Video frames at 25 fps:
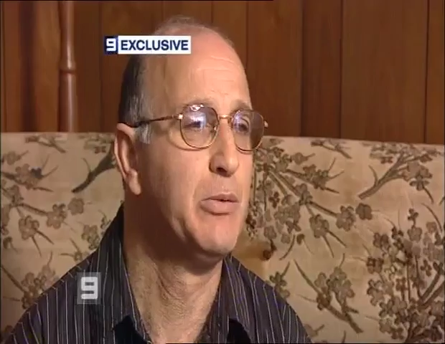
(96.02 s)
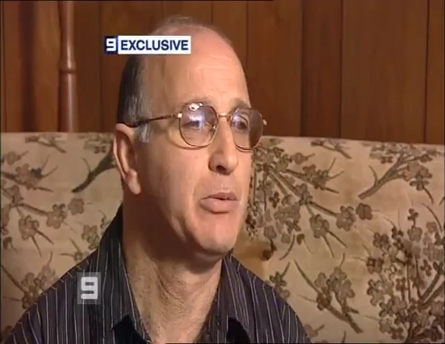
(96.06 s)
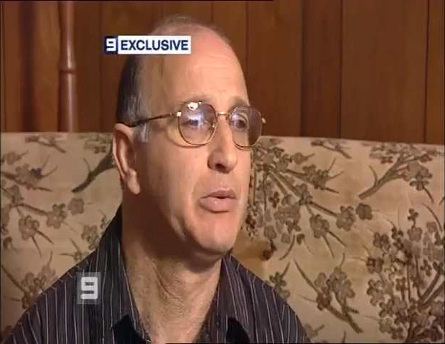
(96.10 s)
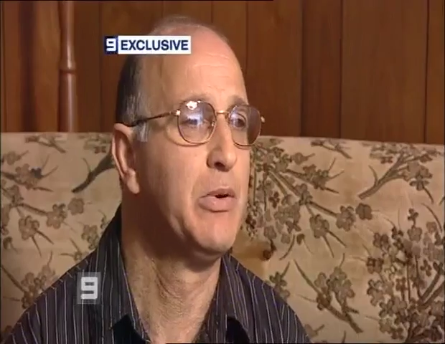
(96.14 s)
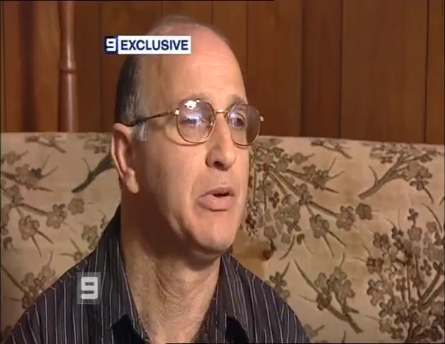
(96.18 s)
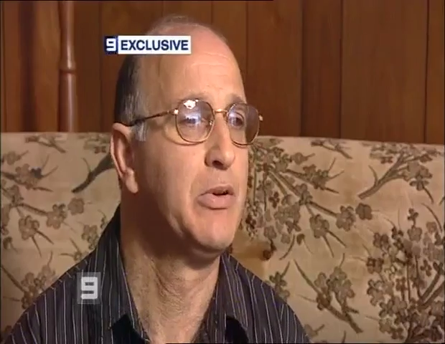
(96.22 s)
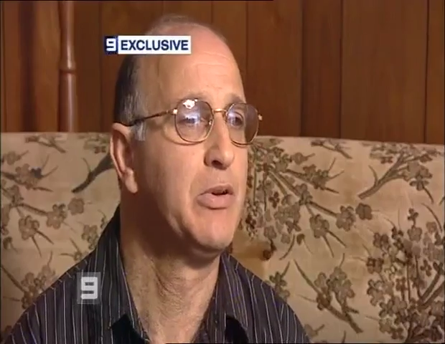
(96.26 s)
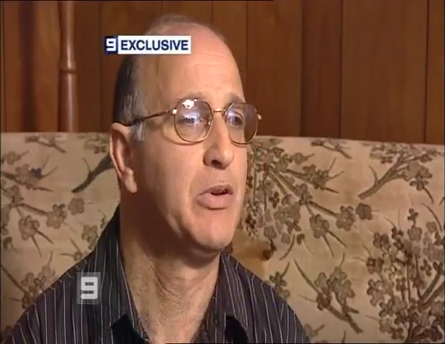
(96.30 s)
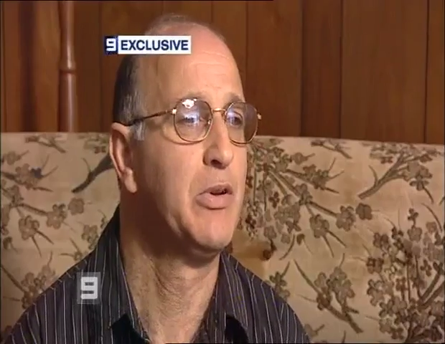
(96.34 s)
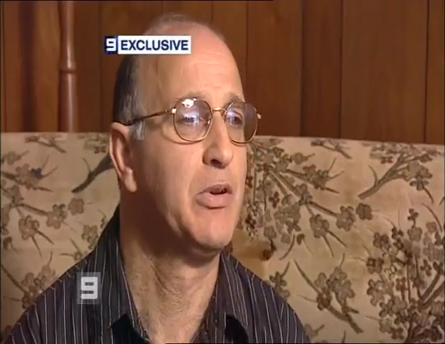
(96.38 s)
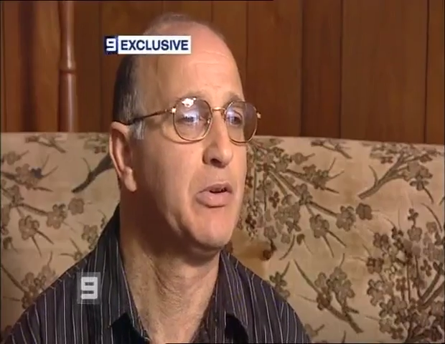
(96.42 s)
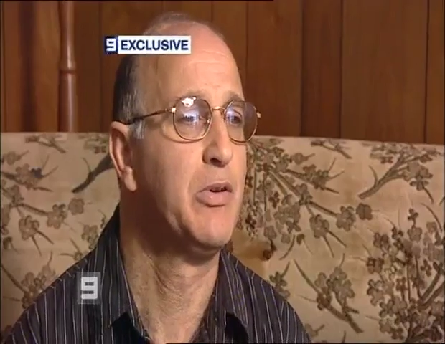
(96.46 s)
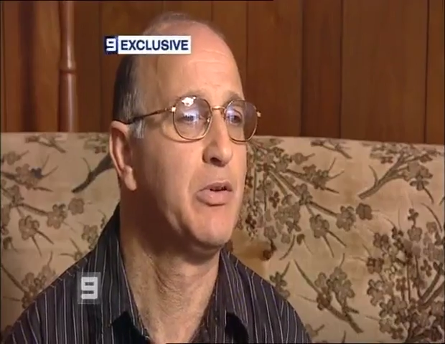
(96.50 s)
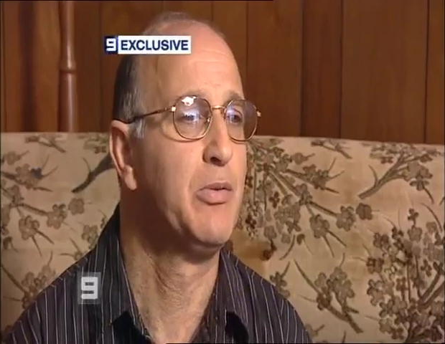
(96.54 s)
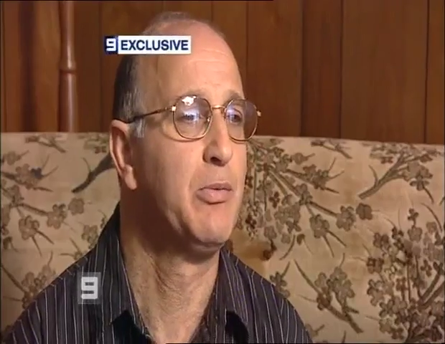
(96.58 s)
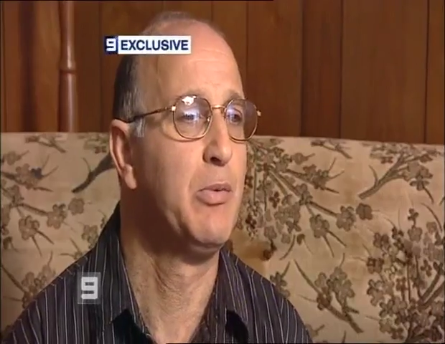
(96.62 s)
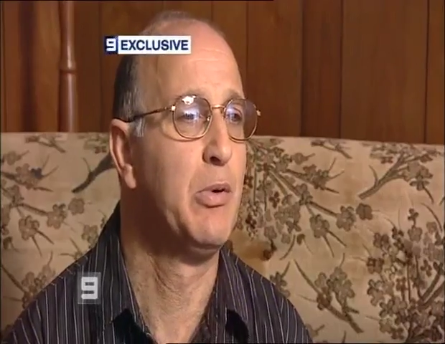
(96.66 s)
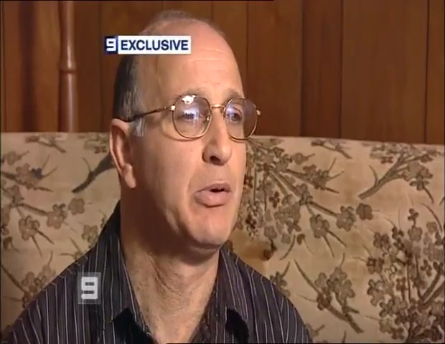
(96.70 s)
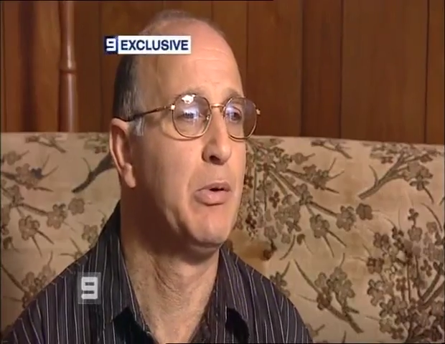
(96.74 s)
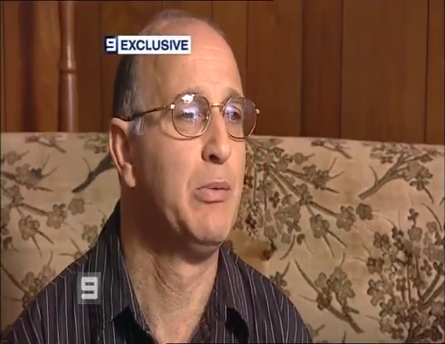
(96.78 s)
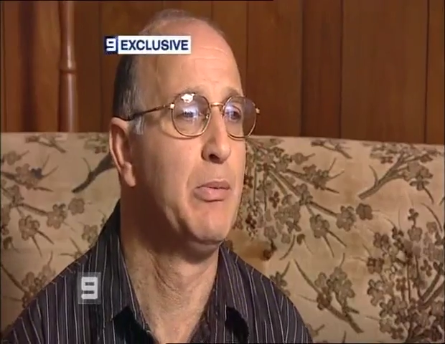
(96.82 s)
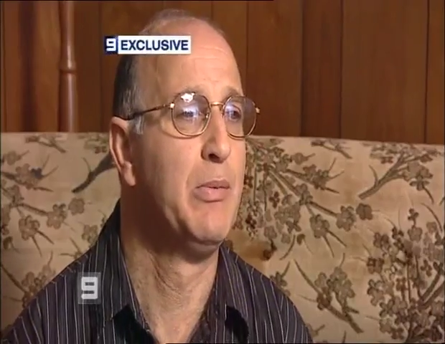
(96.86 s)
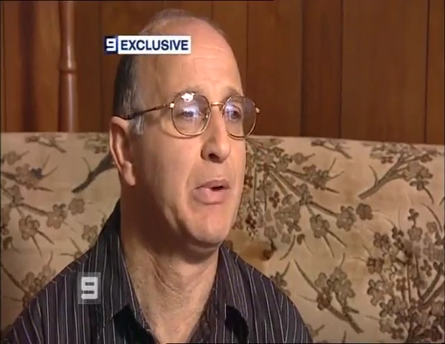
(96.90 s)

was a small